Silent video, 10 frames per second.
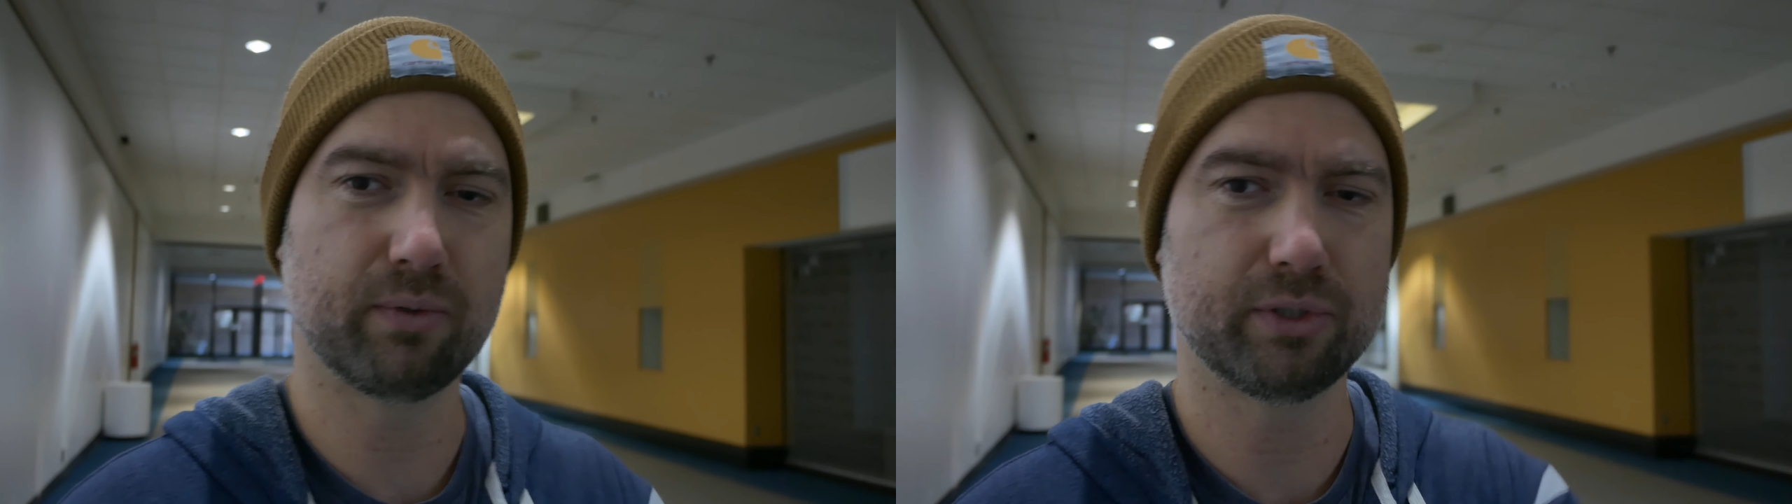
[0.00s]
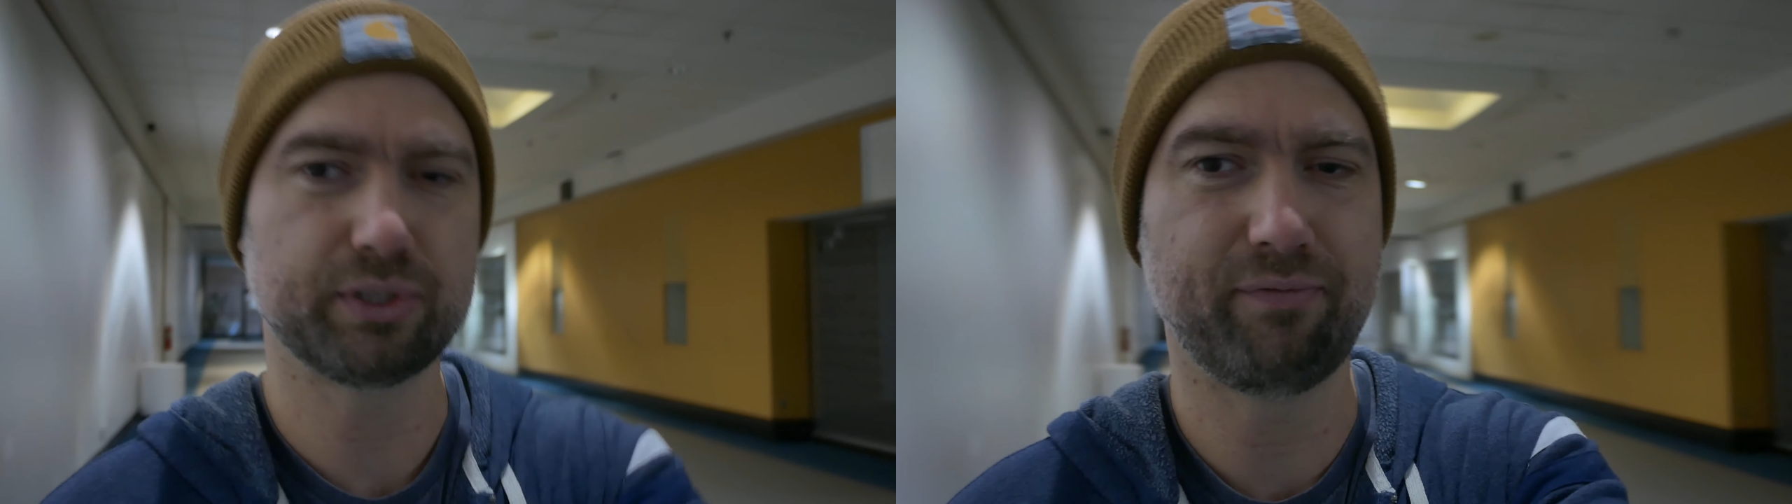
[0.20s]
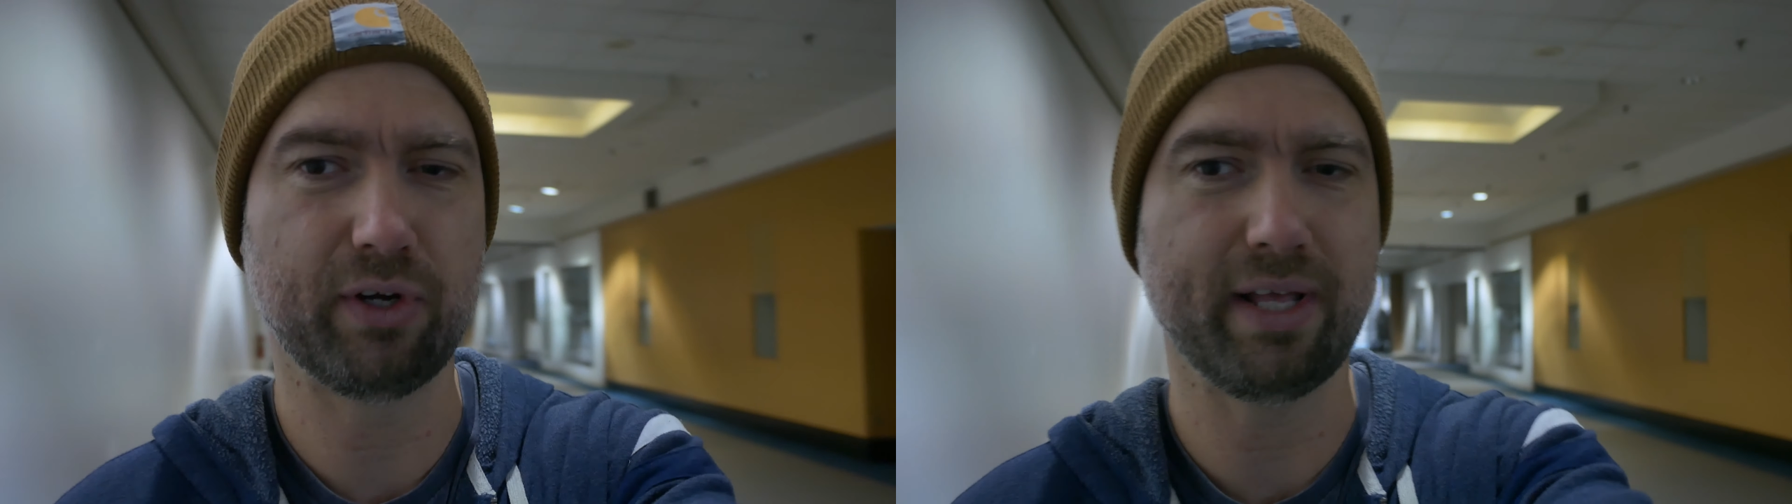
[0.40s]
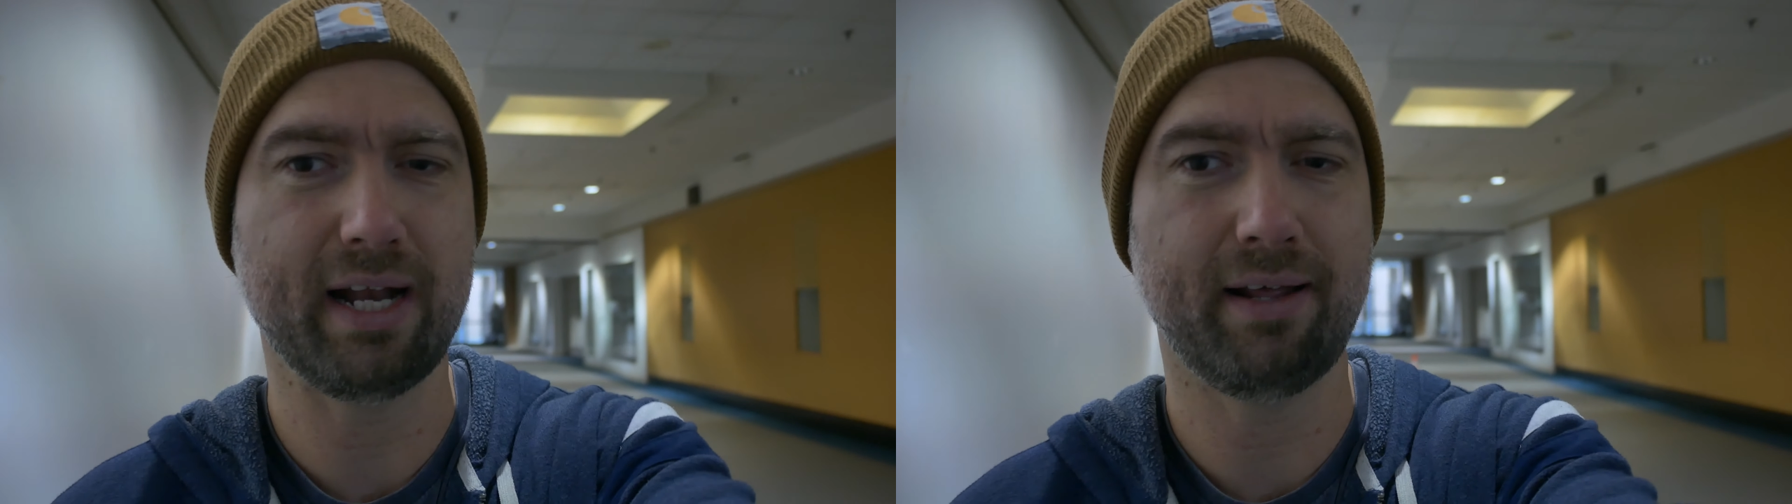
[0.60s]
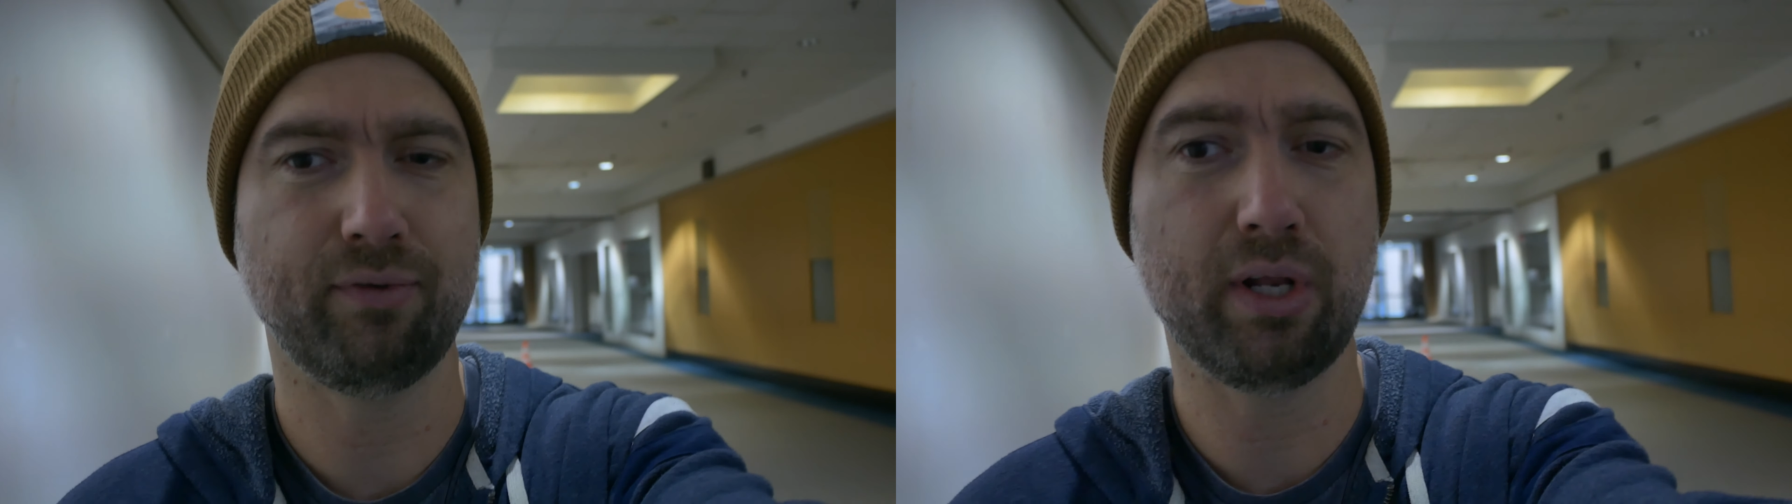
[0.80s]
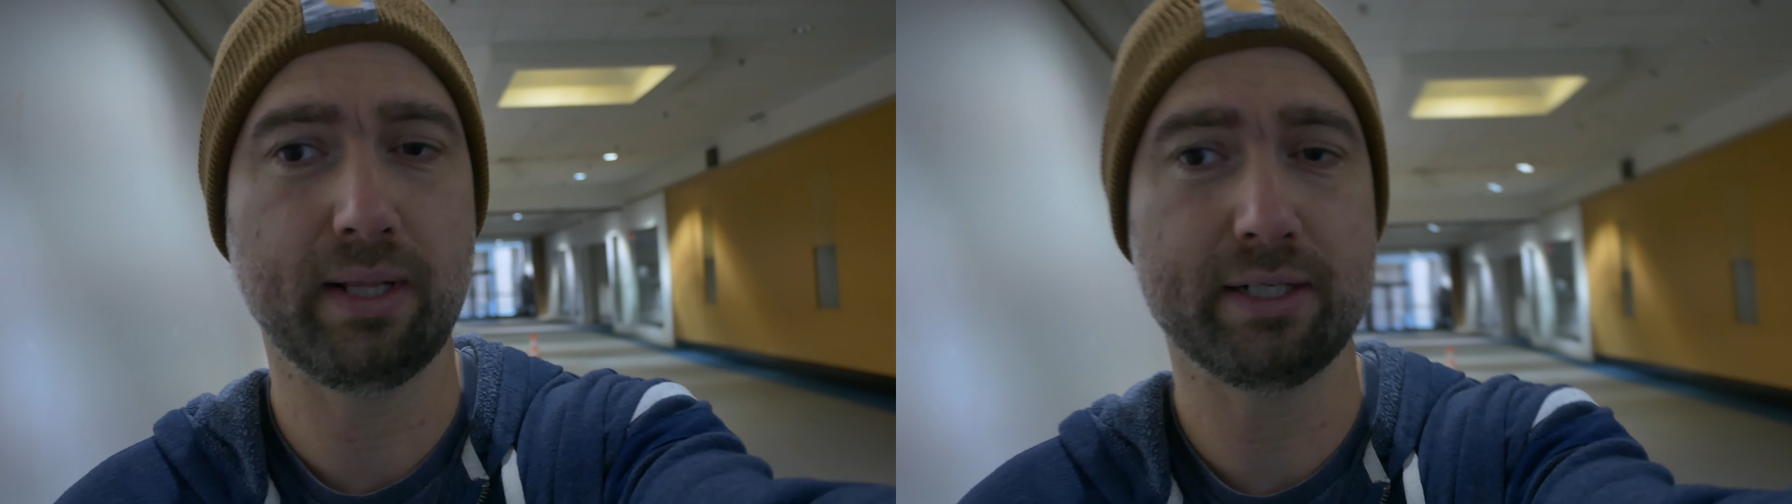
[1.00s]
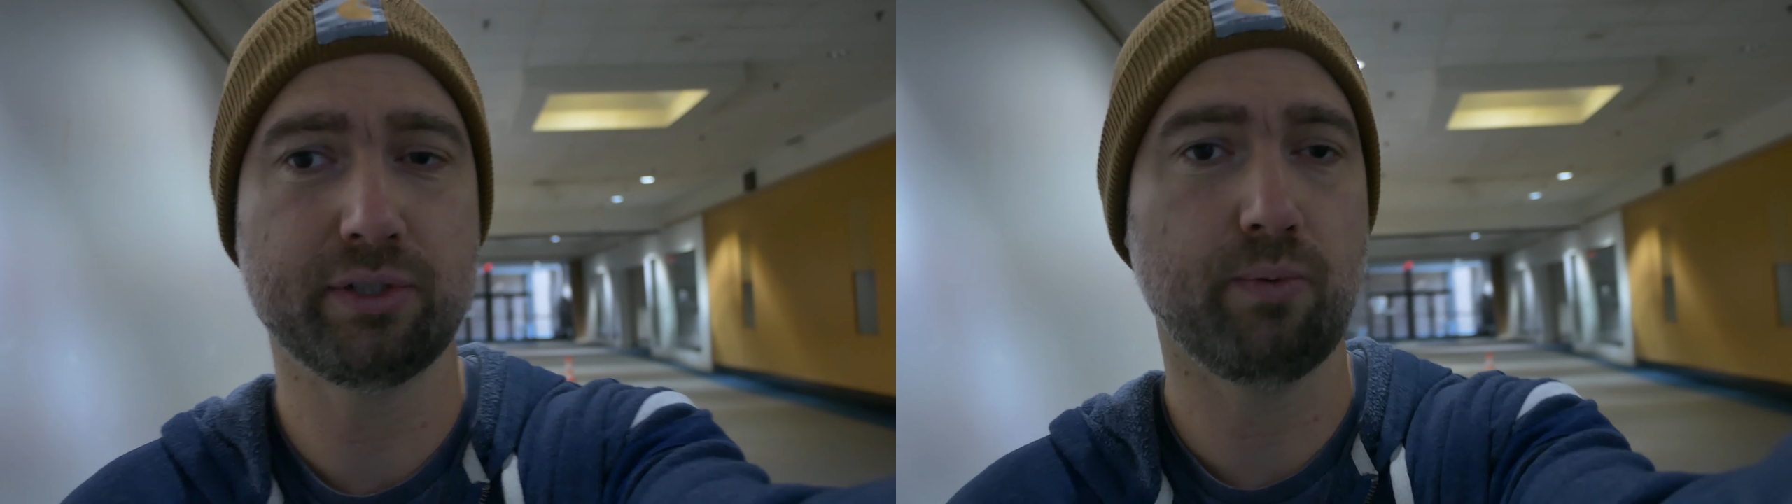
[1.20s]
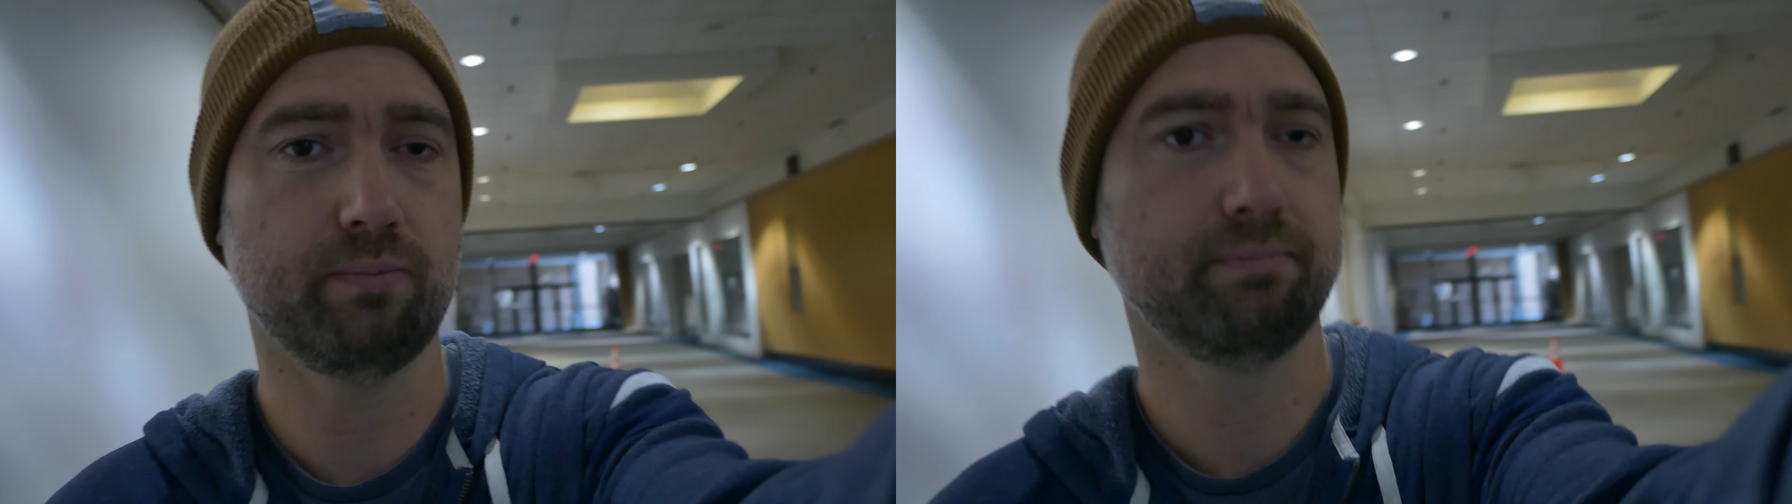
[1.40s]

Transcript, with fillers: we're trying to figure that out. If you know, let us know.